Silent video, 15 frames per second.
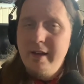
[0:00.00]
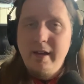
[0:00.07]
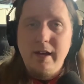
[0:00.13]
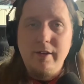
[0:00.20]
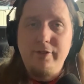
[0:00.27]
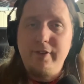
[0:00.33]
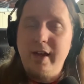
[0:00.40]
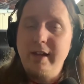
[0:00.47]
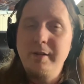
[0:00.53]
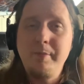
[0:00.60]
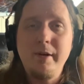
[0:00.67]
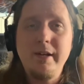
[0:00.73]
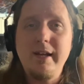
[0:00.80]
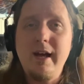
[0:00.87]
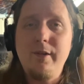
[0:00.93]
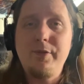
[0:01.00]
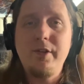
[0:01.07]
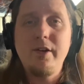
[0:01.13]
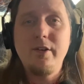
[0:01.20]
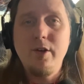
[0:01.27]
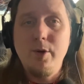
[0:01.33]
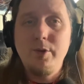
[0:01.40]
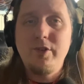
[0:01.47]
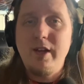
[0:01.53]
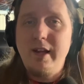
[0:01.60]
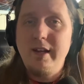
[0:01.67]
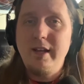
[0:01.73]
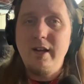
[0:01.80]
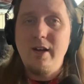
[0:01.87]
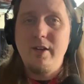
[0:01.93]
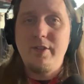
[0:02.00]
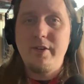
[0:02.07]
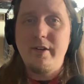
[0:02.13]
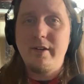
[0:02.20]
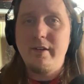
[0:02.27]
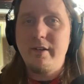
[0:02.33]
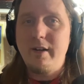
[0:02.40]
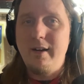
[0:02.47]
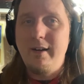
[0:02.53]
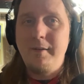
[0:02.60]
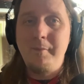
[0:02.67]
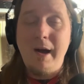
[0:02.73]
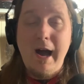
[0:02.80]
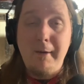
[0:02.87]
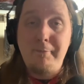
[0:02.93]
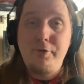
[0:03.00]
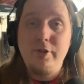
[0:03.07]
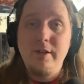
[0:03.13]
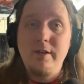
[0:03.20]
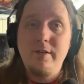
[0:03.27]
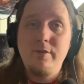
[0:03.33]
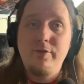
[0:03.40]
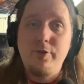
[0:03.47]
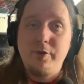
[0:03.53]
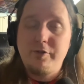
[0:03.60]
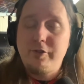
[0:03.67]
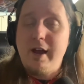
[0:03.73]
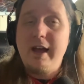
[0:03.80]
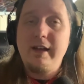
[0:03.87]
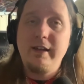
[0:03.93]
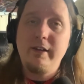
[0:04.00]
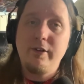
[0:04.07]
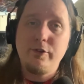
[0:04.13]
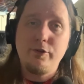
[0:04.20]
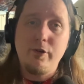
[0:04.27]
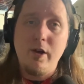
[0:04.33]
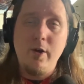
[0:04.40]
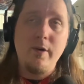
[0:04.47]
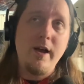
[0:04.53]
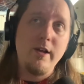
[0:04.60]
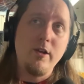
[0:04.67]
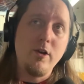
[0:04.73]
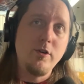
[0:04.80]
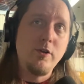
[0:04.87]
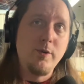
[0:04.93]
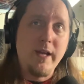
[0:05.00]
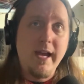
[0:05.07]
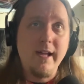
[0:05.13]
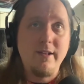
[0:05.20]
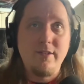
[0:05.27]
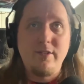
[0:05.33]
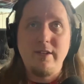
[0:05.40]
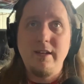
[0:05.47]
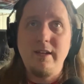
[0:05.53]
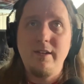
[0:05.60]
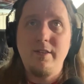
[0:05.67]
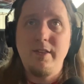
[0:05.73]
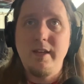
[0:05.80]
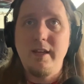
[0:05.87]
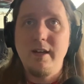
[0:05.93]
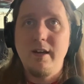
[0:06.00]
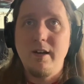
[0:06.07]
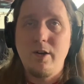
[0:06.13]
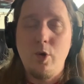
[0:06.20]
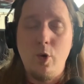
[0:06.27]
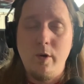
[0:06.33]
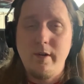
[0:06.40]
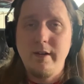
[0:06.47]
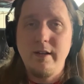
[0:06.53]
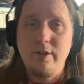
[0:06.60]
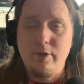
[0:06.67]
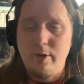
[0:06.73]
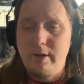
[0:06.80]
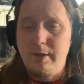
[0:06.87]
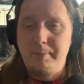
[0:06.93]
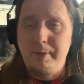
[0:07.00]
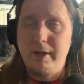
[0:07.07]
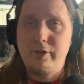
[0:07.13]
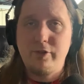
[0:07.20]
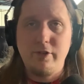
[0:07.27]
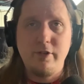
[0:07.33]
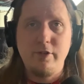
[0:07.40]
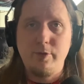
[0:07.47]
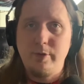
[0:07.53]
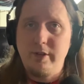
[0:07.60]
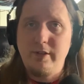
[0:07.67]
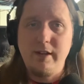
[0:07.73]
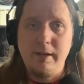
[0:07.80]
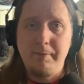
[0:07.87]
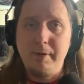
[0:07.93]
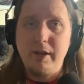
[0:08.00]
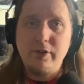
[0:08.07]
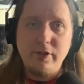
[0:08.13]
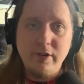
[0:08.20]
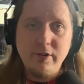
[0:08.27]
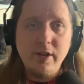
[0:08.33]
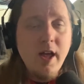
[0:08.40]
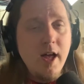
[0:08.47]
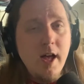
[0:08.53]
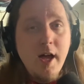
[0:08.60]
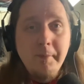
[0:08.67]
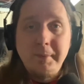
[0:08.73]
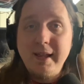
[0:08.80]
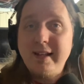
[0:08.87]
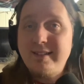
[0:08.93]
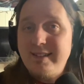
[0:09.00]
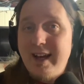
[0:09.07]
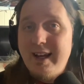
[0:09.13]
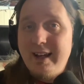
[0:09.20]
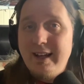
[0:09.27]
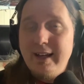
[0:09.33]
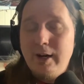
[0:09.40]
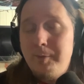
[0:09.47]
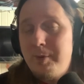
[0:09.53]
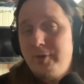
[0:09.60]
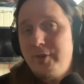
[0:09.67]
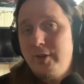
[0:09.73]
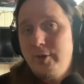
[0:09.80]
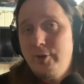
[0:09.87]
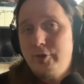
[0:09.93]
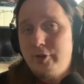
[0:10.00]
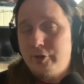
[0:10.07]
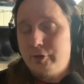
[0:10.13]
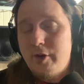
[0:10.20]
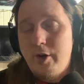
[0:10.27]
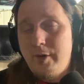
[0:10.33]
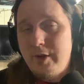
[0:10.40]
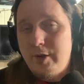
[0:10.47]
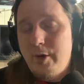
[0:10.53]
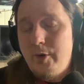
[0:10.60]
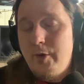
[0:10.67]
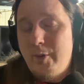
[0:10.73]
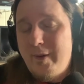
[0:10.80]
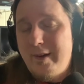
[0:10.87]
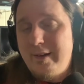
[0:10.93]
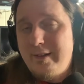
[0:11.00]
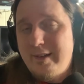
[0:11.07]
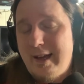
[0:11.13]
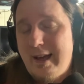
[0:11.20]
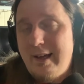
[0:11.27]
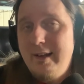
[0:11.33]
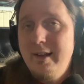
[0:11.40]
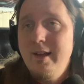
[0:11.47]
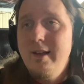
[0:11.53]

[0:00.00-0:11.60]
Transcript: If anybody out there knows any other option for tracking your drone, I know you can see the coordinates on the pictures when you take pictures, but that's not going to help if you lose your drone and don't know where it's at.